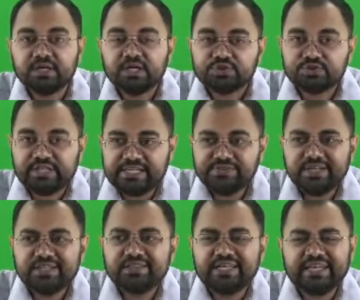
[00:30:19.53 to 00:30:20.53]
So that's
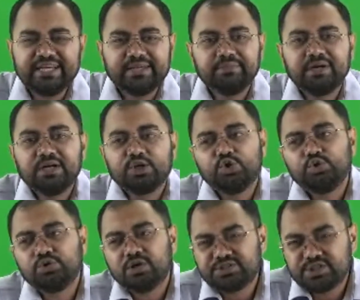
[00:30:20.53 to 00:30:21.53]
why they do
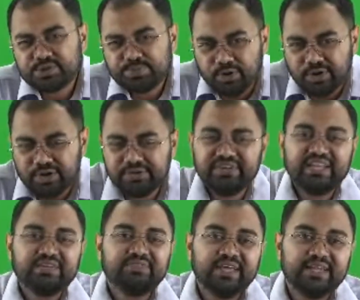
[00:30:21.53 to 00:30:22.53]
not respond
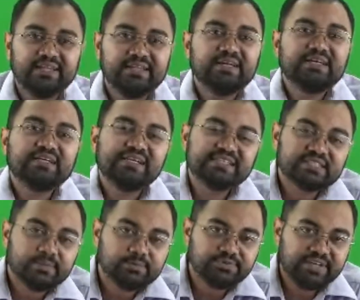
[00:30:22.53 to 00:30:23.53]
very well. In
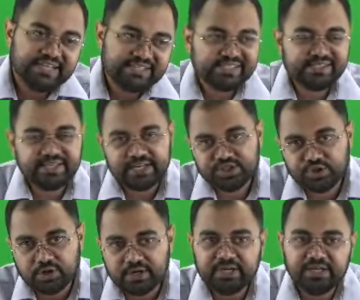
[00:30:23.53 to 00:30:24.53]
some of the cases, they are
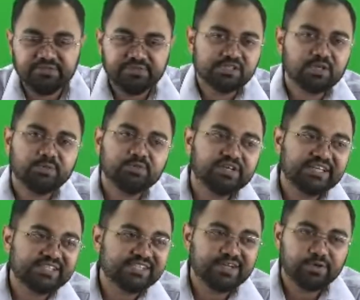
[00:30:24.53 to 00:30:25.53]
short-lived. In some of the
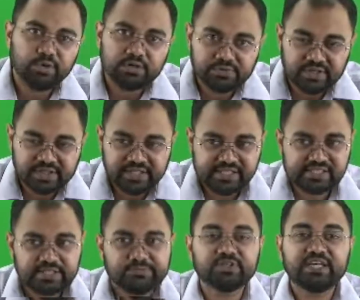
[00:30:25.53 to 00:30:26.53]
cases, they are not working. In
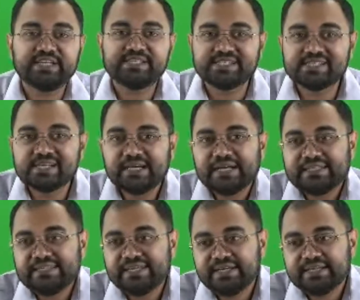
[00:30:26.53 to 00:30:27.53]
some of the cases,
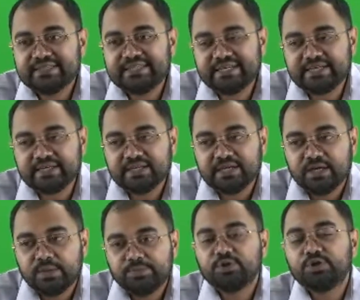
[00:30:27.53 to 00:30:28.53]
they
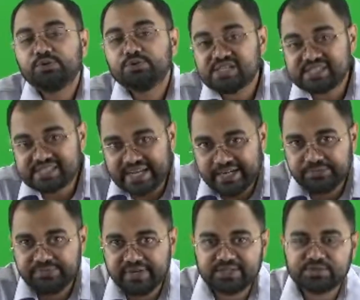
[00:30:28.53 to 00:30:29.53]
produce a side
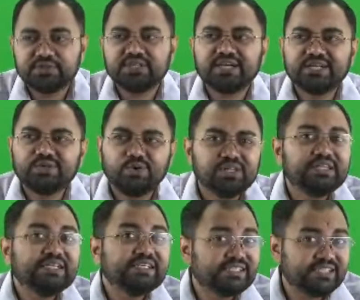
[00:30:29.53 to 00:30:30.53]
effect. So there are all
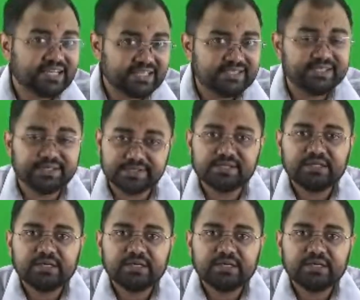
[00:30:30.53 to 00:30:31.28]
these chances